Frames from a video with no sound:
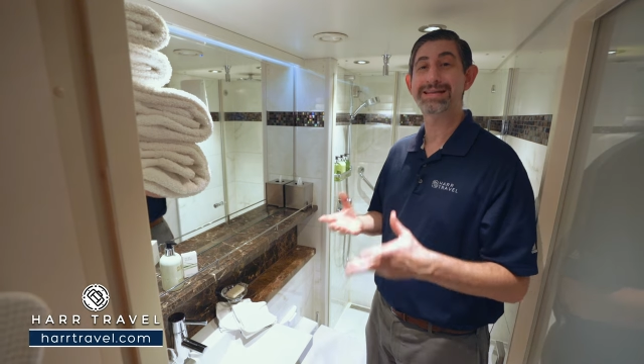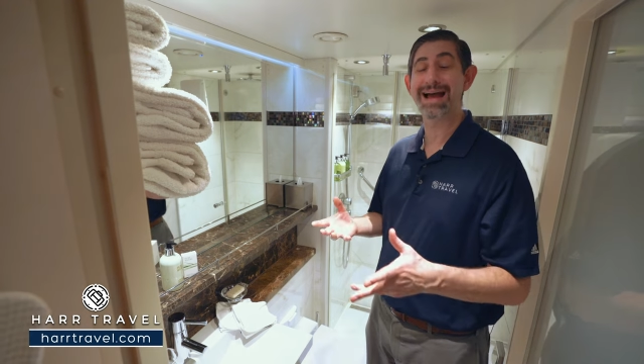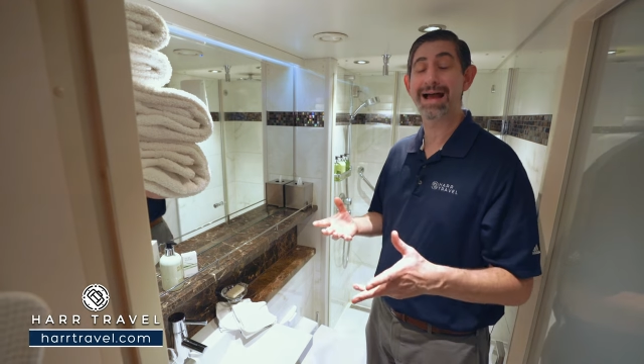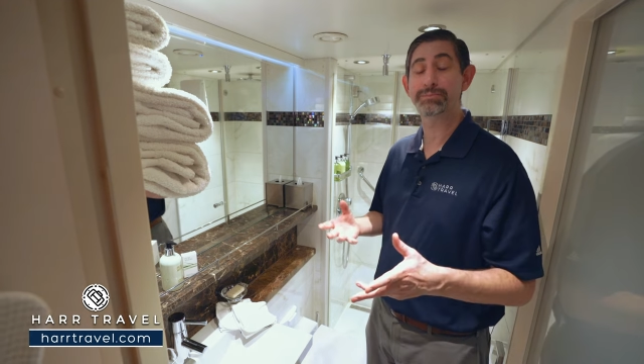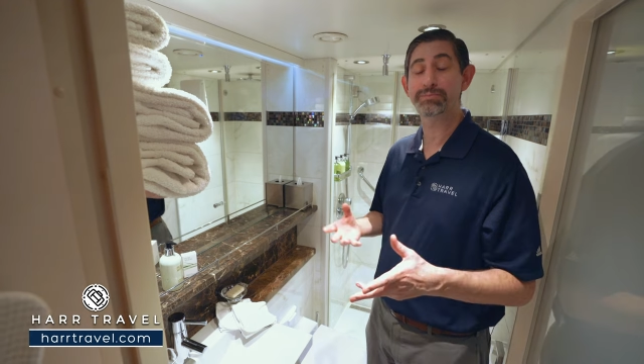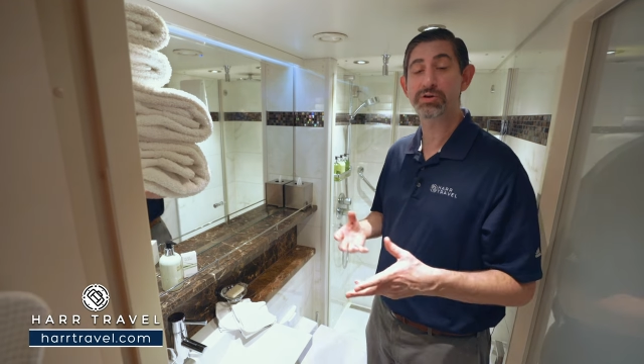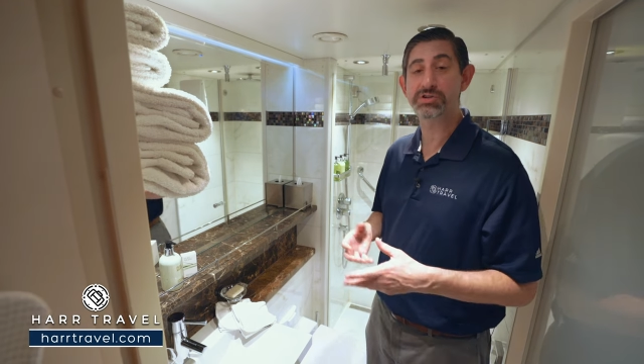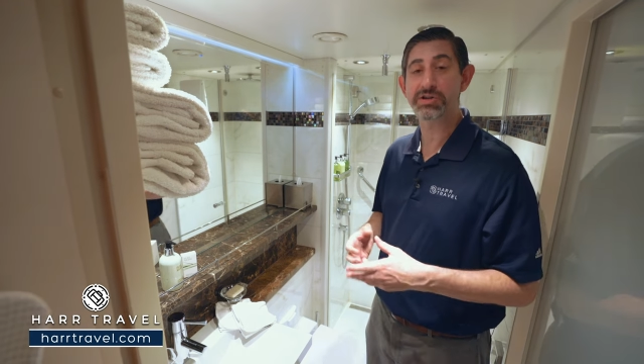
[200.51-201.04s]

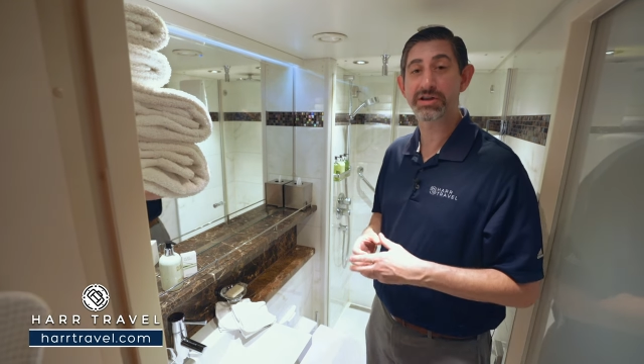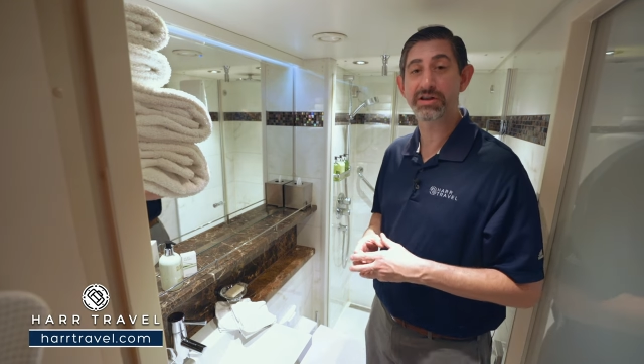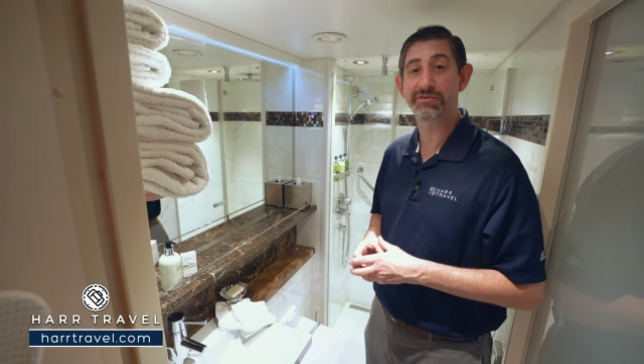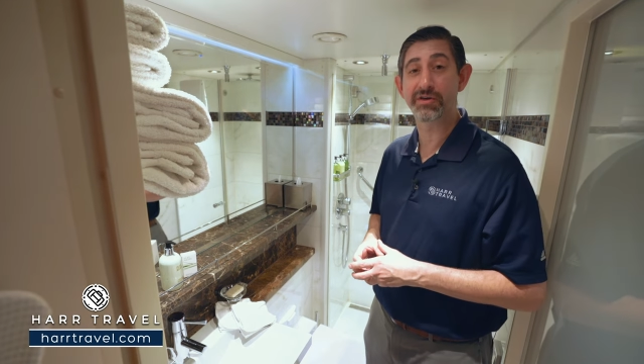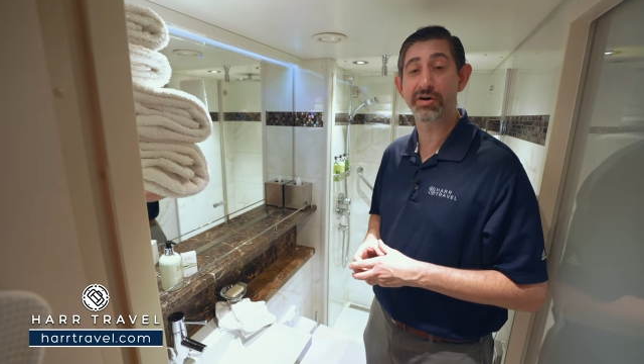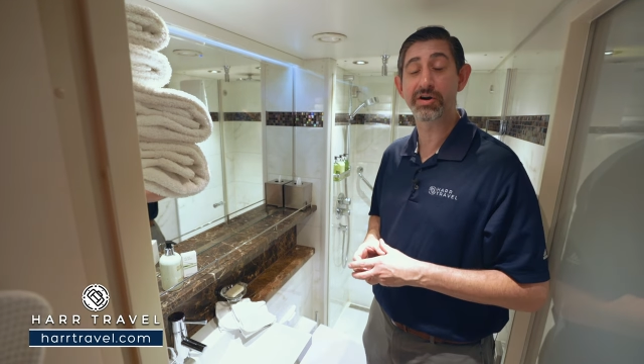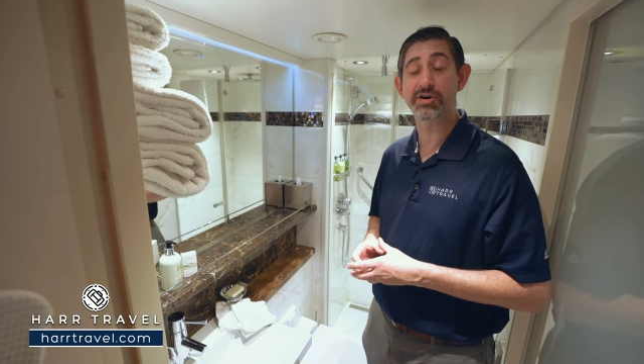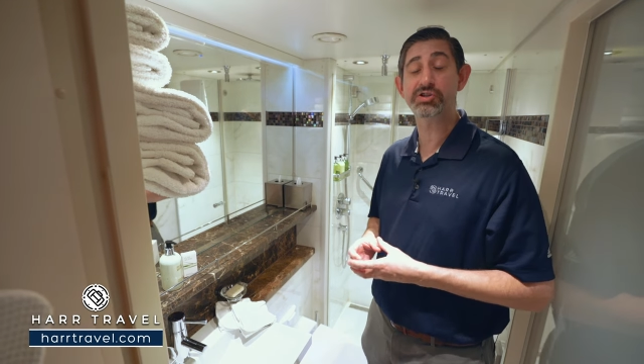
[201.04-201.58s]
adapters and
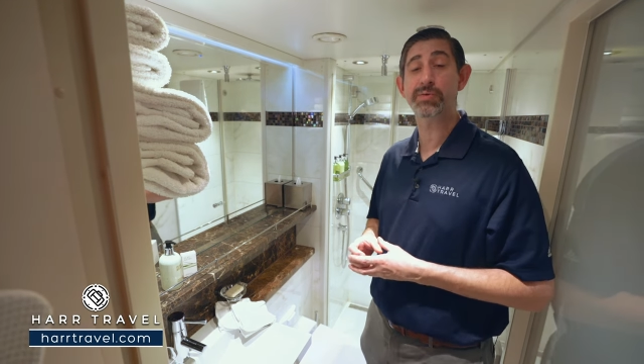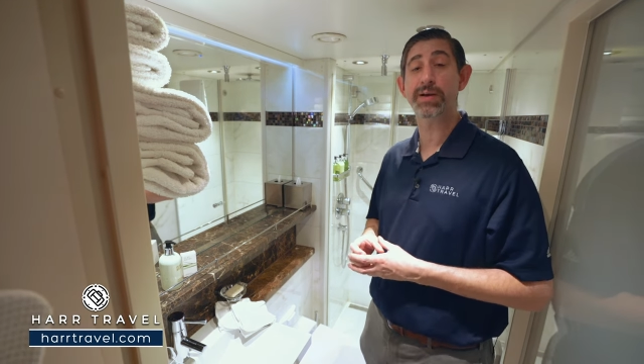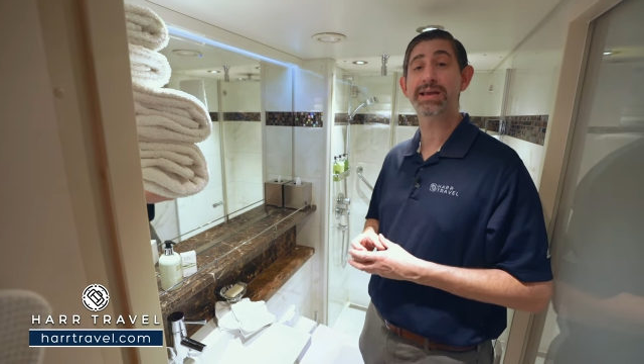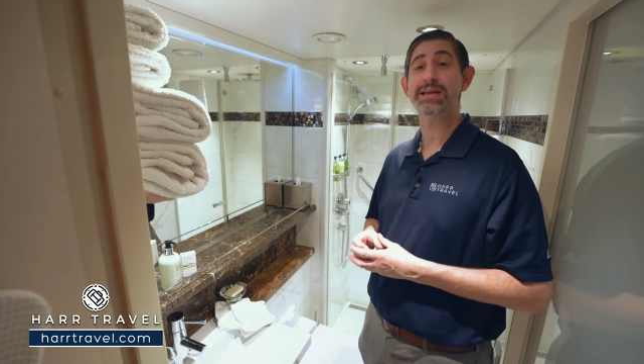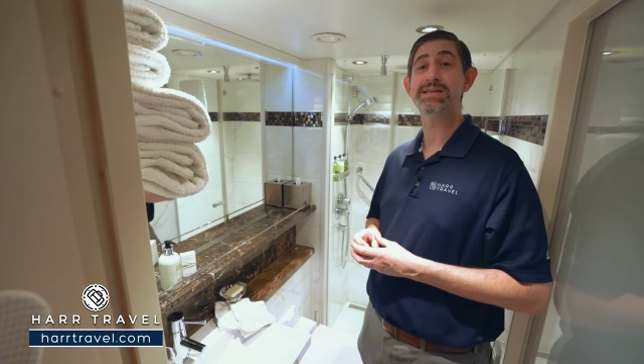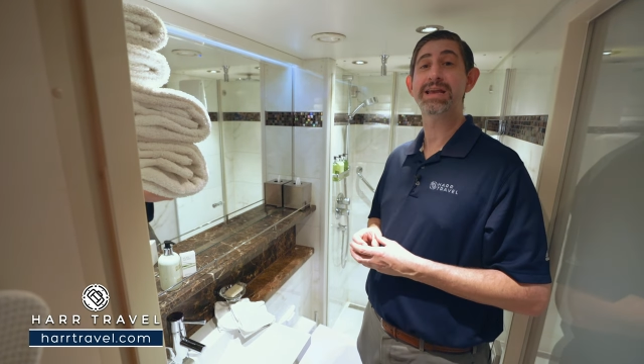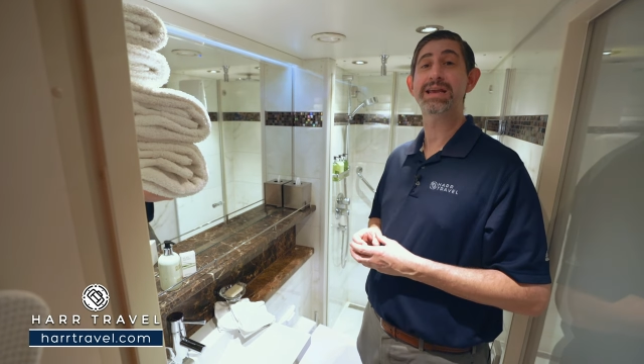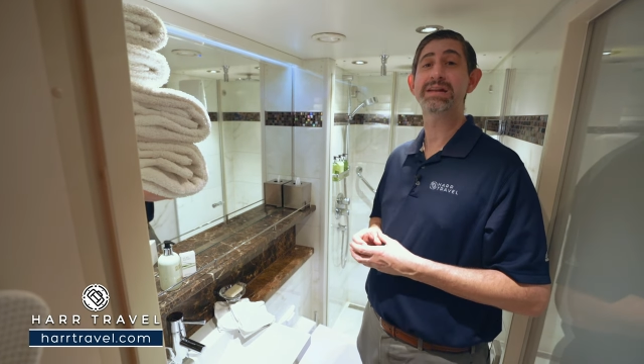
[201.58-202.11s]
converters so I
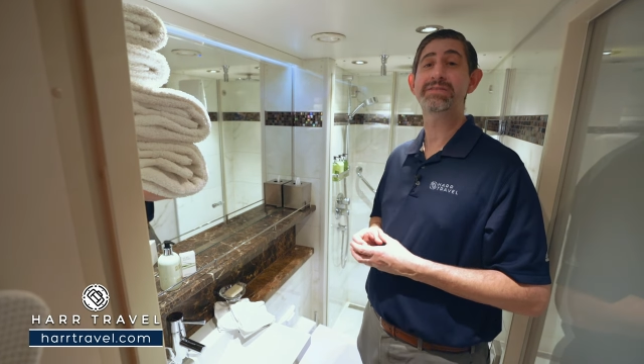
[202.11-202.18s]
can take